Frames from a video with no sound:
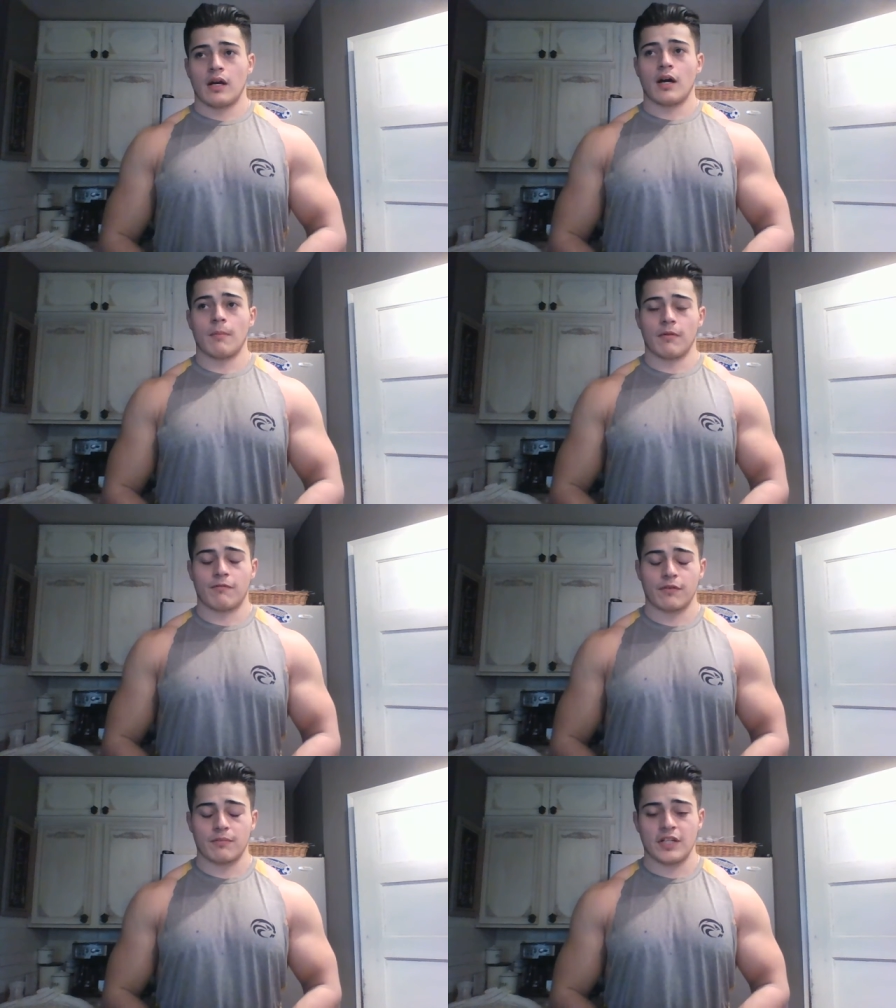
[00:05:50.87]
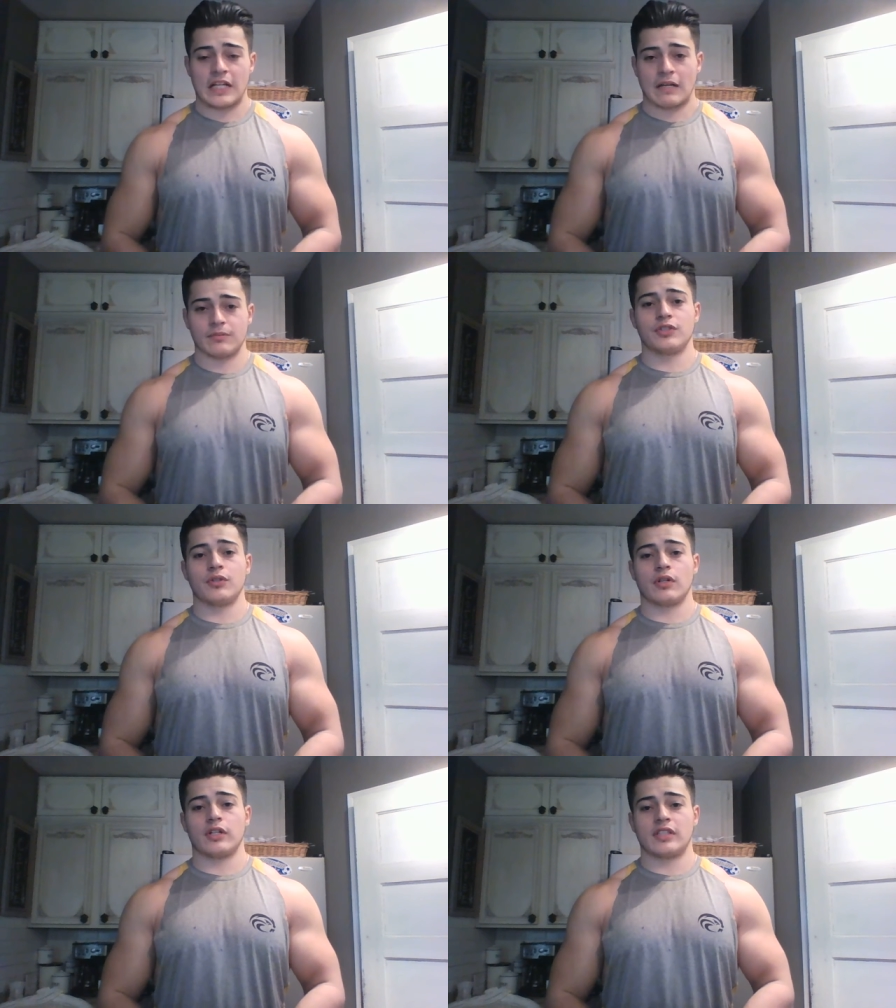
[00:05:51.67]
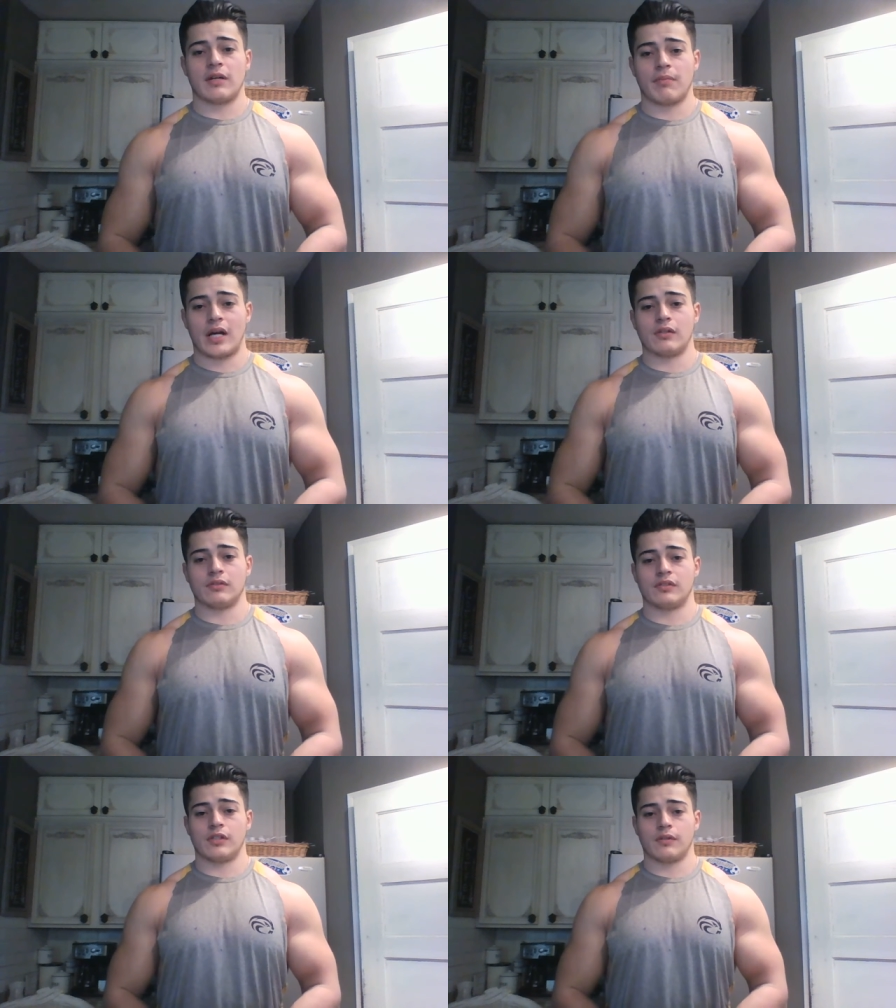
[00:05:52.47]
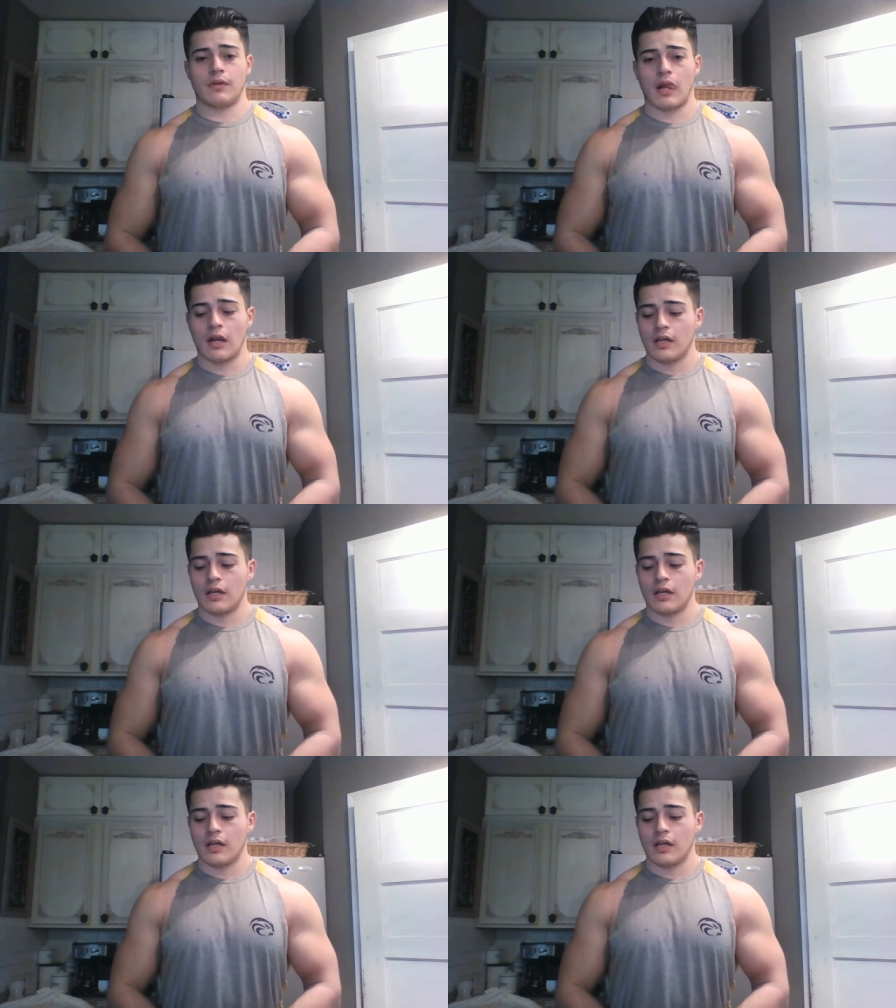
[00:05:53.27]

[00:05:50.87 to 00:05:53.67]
But for me, I'm 210 pounds, so